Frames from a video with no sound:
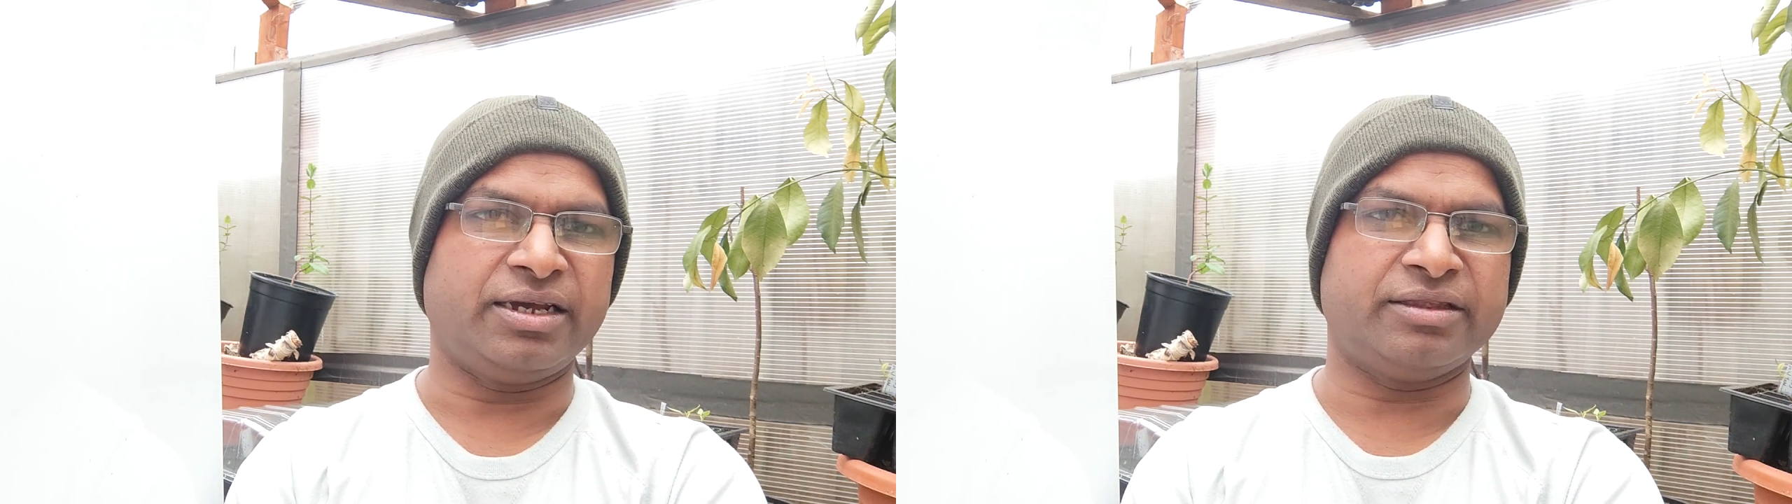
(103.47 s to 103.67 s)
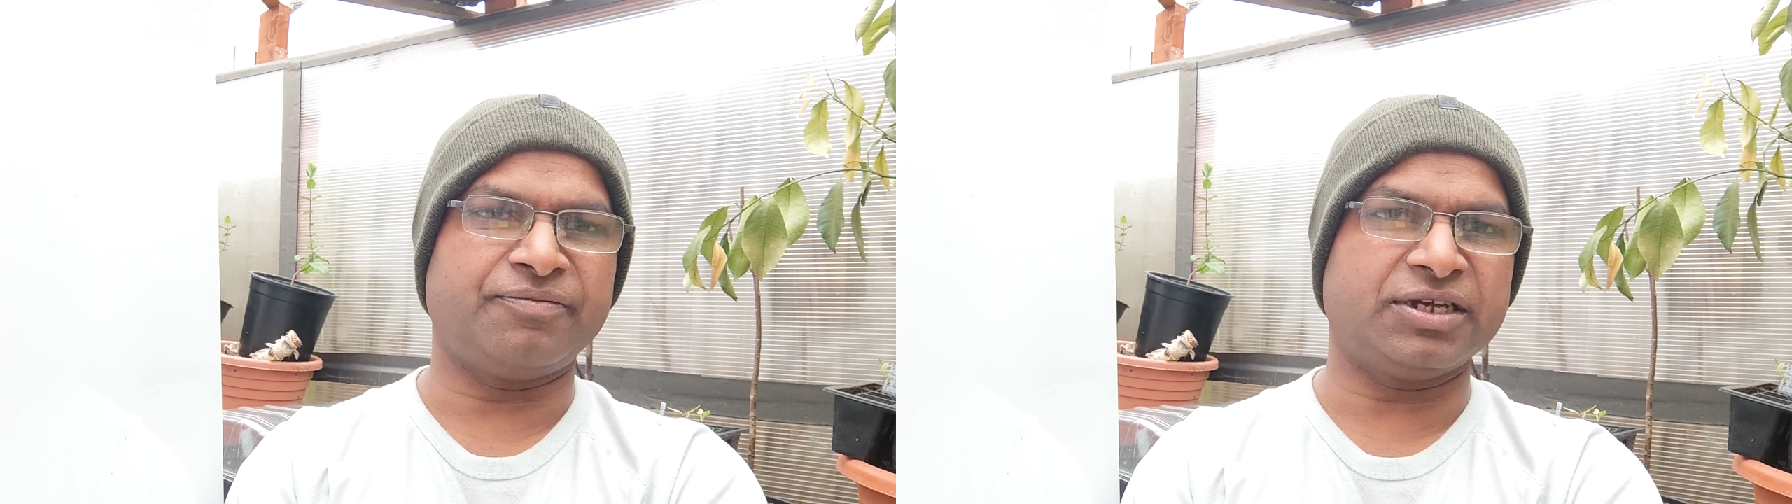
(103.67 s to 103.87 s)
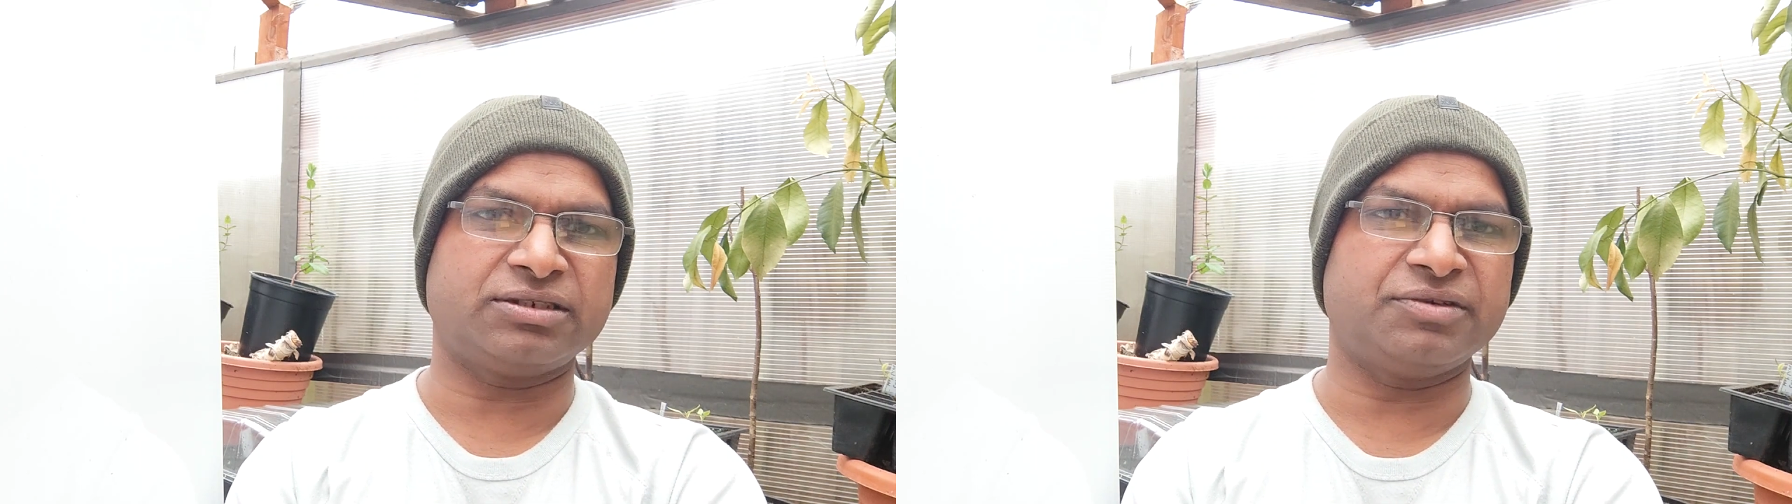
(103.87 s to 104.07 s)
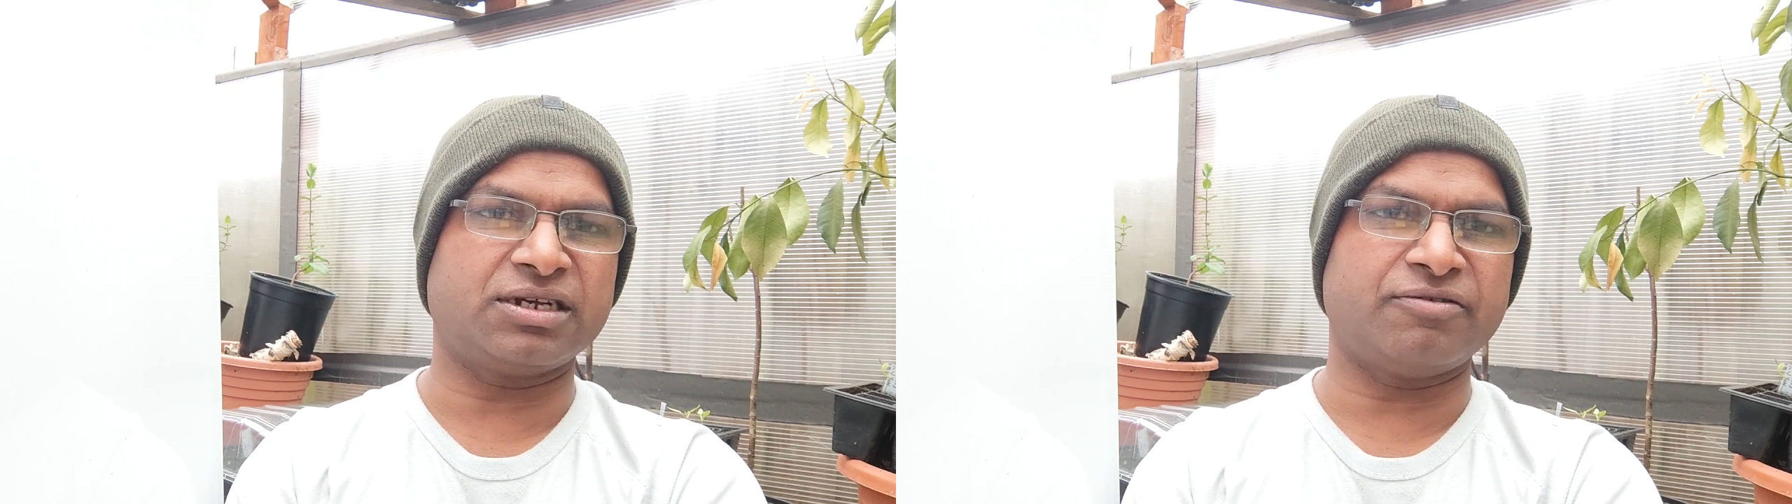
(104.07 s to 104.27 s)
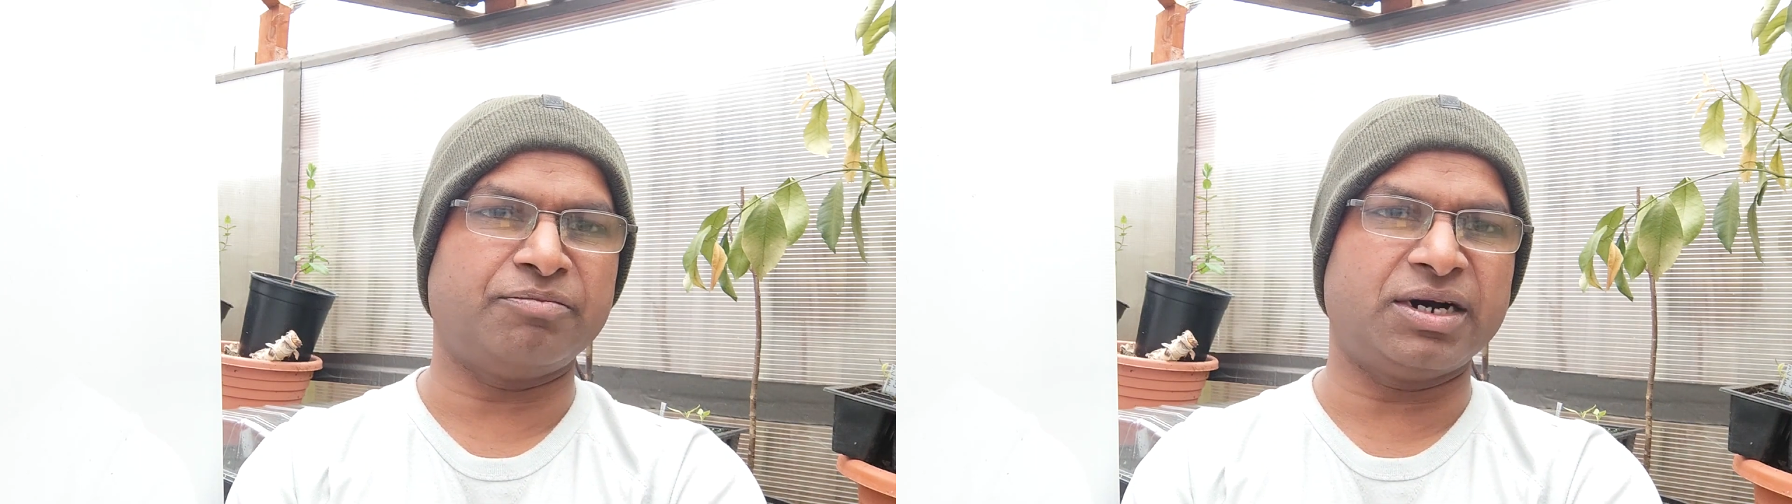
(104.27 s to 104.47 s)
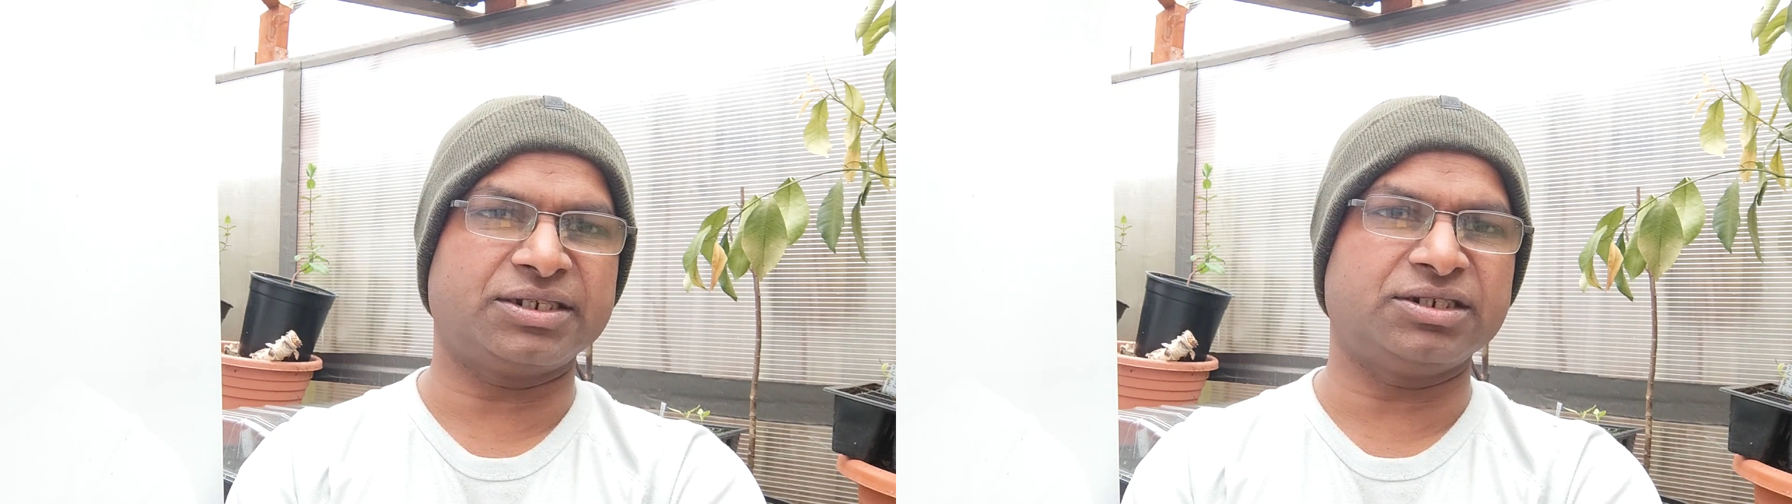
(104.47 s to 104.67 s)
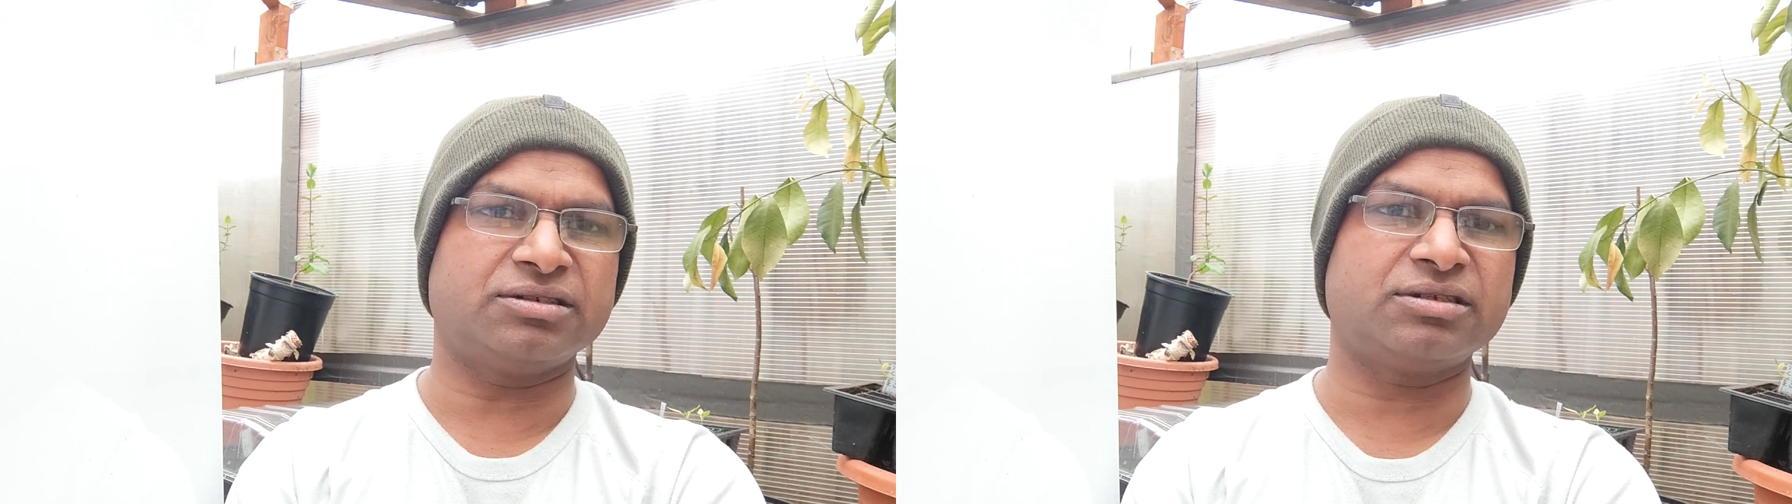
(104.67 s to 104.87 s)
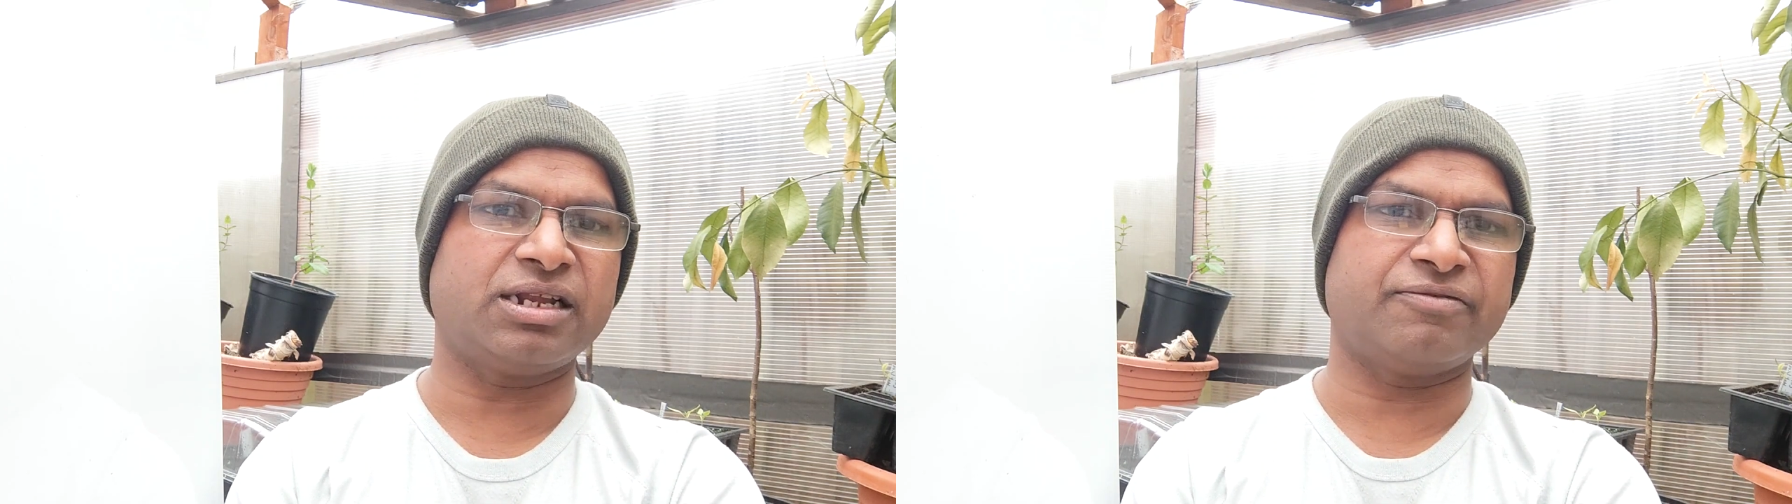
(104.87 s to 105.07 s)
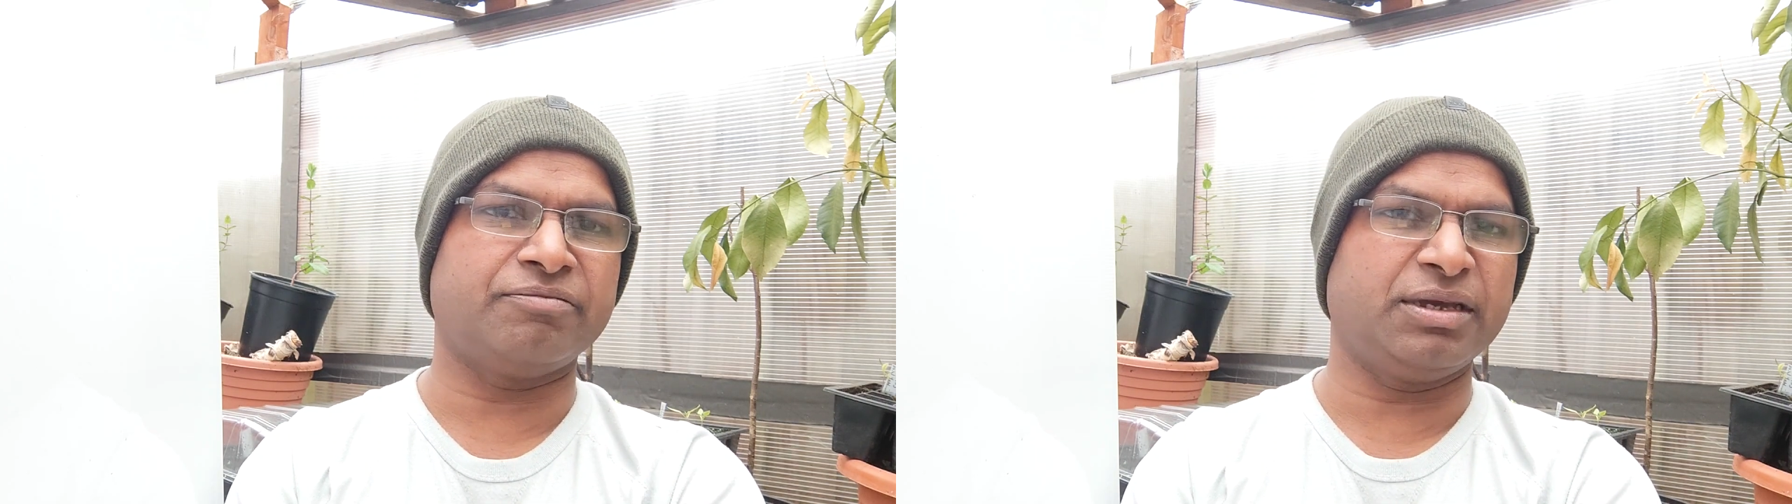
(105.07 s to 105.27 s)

in the first week of March itself,